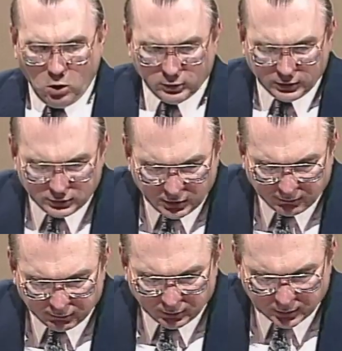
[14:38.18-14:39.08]
on a
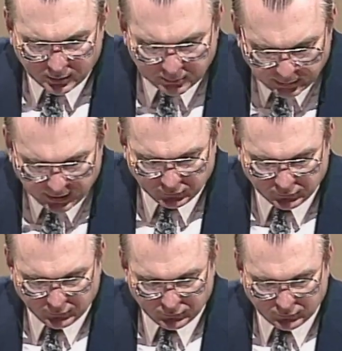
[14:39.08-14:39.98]
different
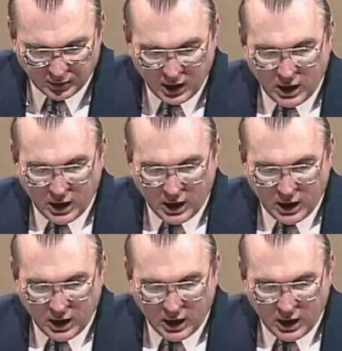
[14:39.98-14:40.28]
basis